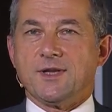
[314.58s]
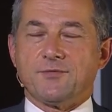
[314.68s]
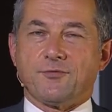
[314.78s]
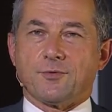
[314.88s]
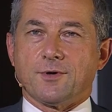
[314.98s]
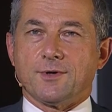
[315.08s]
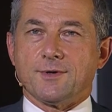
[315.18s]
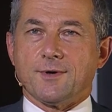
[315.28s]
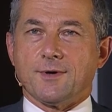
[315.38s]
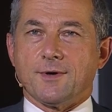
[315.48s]
the need
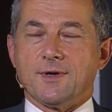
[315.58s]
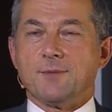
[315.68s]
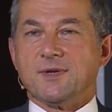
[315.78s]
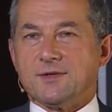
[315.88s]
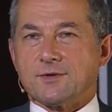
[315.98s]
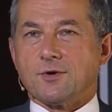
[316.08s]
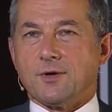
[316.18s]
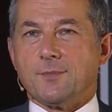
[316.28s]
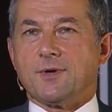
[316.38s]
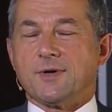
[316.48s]
for an immediate
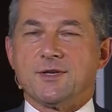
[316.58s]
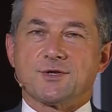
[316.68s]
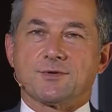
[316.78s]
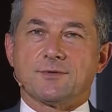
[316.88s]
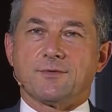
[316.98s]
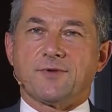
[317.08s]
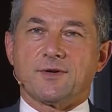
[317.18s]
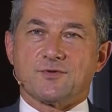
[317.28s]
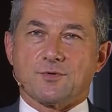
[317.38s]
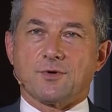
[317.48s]
collaboration, a
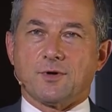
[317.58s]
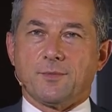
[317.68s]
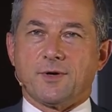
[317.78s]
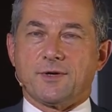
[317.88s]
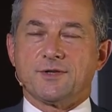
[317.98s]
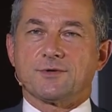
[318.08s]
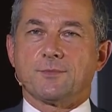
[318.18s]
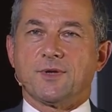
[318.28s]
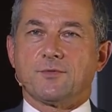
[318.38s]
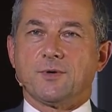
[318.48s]
very strong
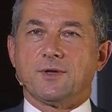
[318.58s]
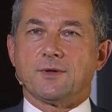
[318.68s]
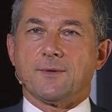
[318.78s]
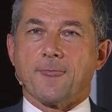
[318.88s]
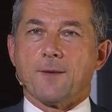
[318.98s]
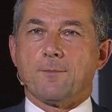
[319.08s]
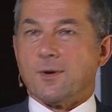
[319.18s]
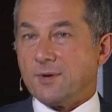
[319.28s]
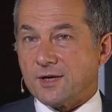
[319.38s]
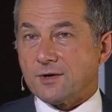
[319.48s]
collaboration between
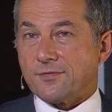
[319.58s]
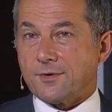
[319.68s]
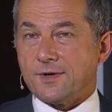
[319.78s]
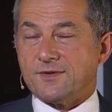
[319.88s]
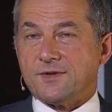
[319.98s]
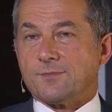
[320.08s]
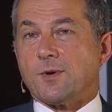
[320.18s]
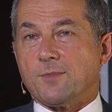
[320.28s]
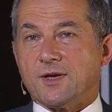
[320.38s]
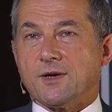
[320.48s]
public authorities,
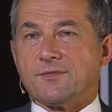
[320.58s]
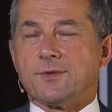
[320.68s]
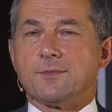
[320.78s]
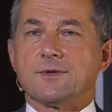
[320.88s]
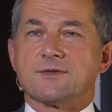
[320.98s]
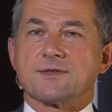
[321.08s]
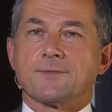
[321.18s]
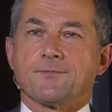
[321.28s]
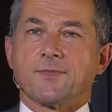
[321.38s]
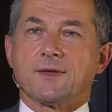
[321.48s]
public
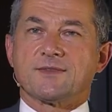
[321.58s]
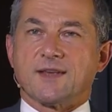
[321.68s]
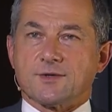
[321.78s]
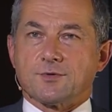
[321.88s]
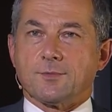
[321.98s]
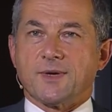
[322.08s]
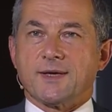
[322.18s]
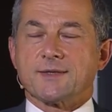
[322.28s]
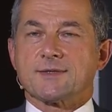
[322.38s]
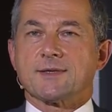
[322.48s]
governments, central
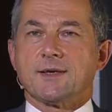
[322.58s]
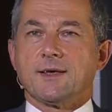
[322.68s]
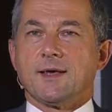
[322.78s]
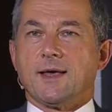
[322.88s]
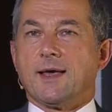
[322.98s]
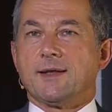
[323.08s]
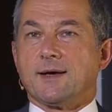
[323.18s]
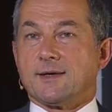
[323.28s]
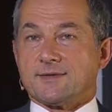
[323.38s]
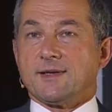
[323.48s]
banks, and